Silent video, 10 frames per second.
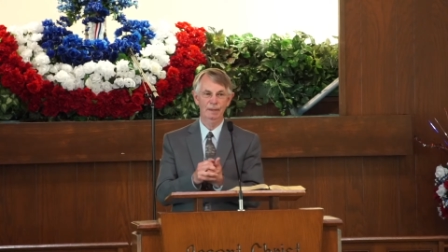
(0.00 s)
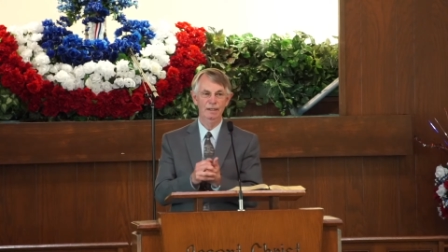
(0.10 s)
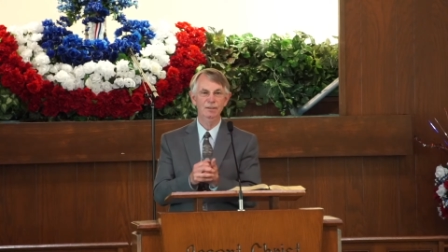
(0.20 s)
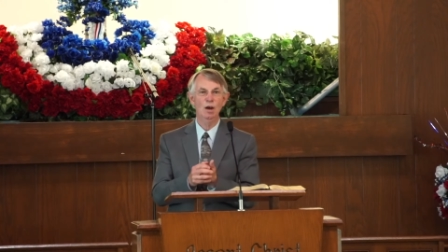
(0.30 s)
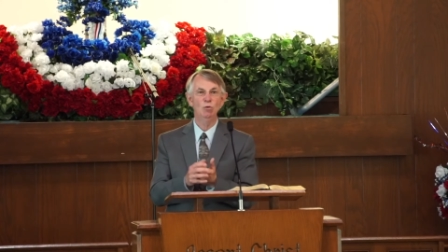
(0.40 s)

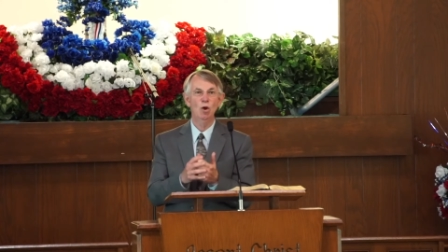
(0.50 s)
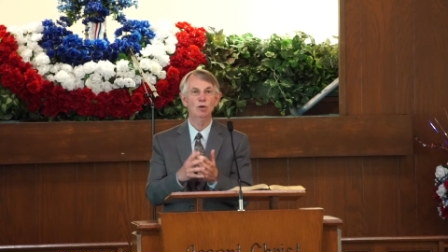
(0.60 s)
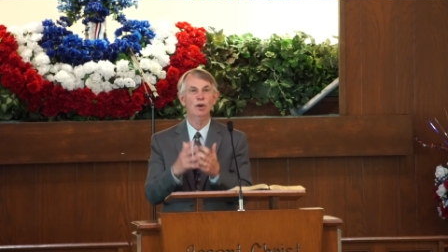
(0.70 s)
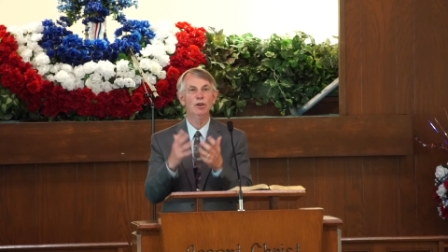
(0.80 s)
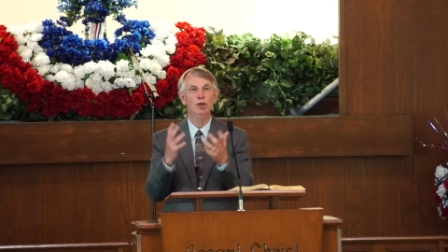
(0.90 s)
He's no
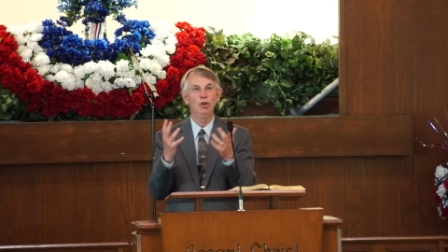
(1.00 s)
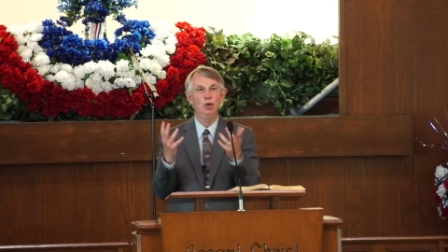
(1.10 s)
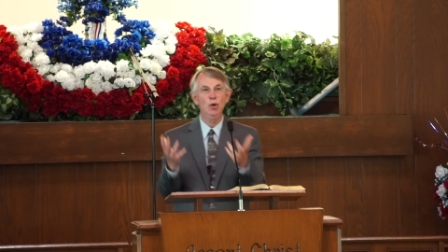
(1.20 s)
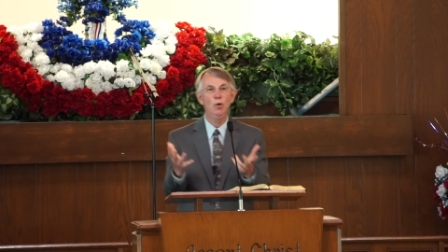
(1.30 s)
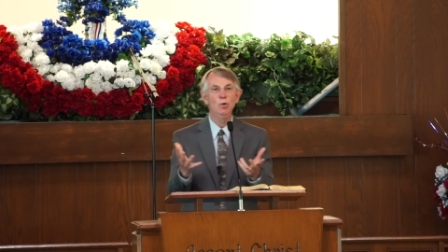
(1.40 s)
longer going to
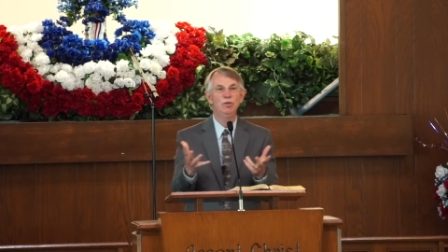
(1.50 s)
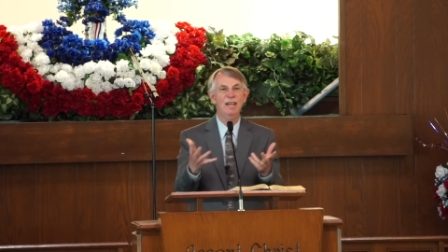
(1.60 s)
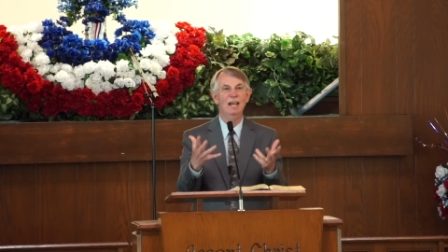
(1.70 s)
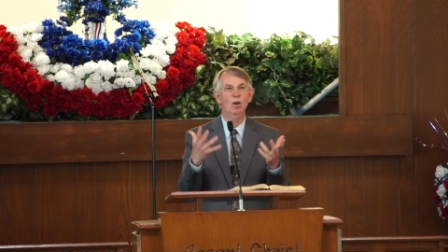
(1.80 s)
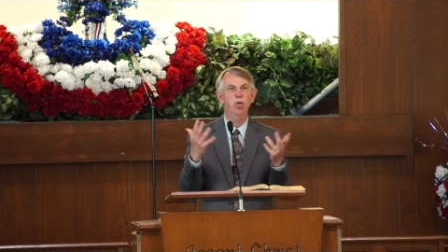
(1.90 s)
use
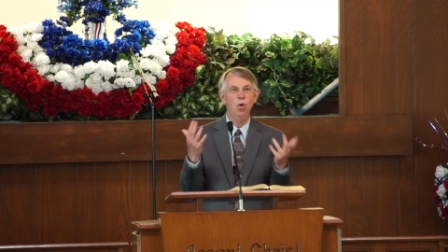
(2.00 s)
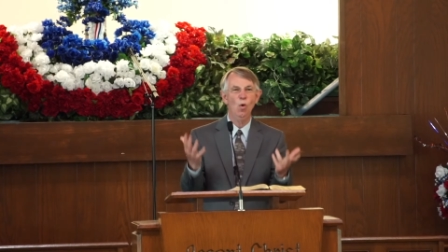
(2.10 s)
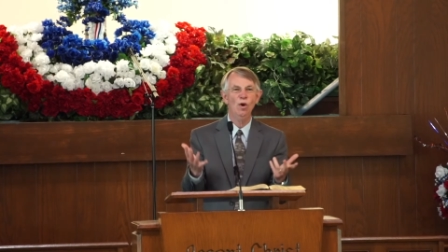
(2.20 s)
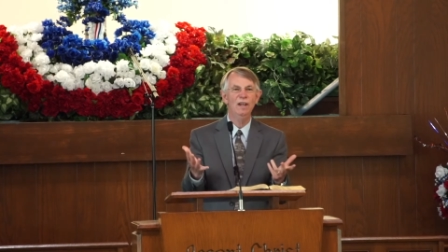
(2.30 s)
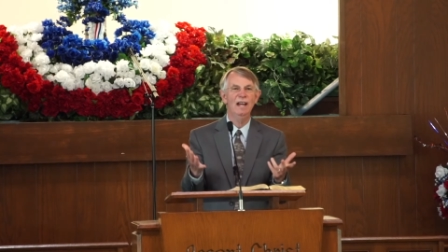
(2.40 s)
that
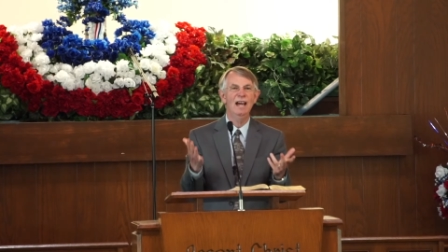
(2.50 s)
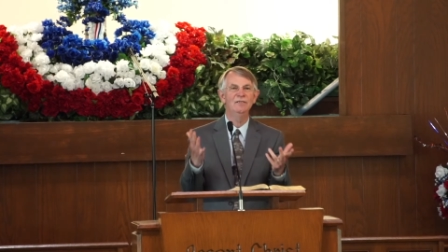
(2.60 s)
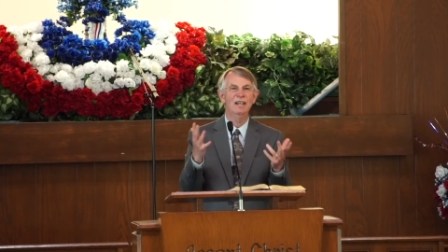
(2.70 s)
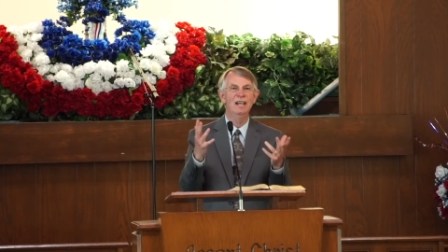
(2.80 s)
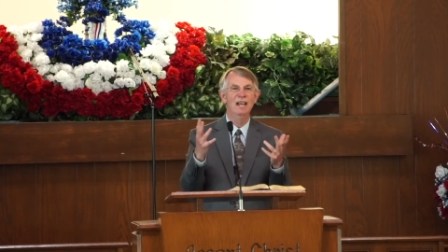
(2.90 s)
authority as a,